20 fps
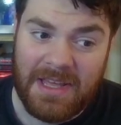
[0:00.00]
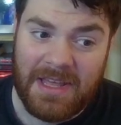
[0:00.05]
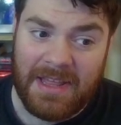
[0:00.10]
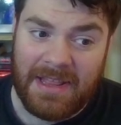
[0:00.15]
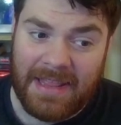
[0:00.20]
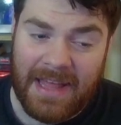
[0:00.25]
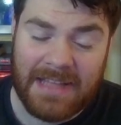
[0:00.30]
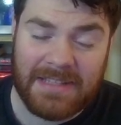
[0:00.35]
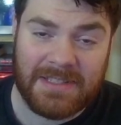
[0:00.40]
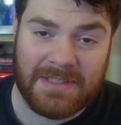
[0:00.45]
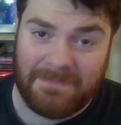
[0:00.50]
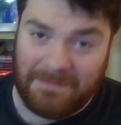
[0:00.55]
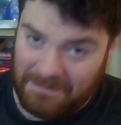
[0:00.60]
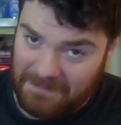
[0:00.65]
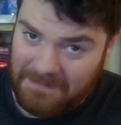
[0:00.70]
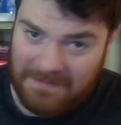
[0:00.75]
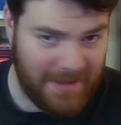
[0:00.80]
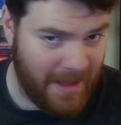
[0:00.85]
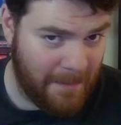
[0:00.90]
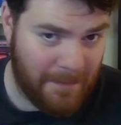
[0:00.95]
That's
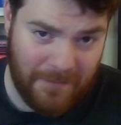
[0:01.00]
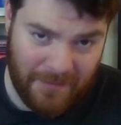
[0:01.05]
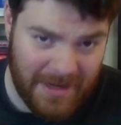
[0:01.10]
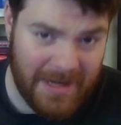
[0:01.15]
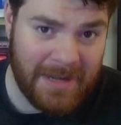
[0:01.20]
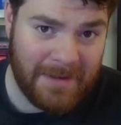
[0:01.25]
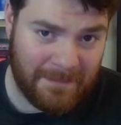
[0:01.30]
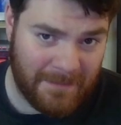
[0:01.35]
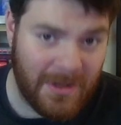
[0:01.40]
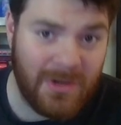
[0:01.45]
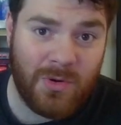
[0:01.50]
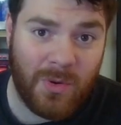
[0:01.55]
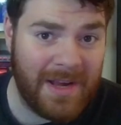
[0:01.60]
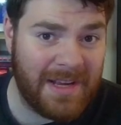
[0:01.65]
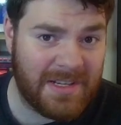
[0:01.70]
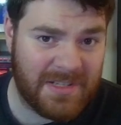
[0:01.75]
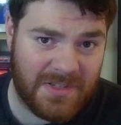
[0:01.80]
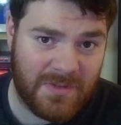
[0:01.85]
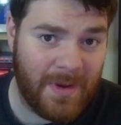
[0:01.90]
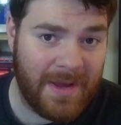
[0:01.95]
a pretty
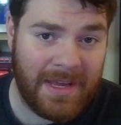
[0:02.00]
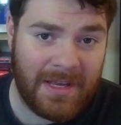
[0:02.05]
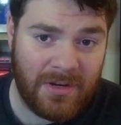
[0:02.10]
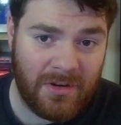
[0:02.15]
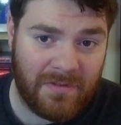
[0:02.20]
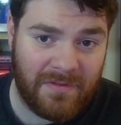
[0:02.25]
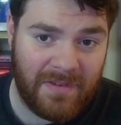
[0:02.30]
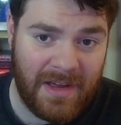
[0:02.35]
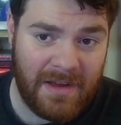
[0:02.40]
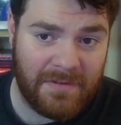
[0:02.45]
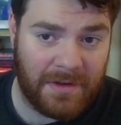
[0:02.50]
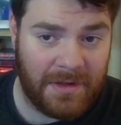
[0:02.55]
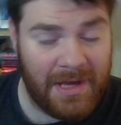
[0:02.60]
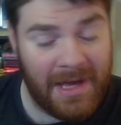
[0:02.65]
quick swing in your favour.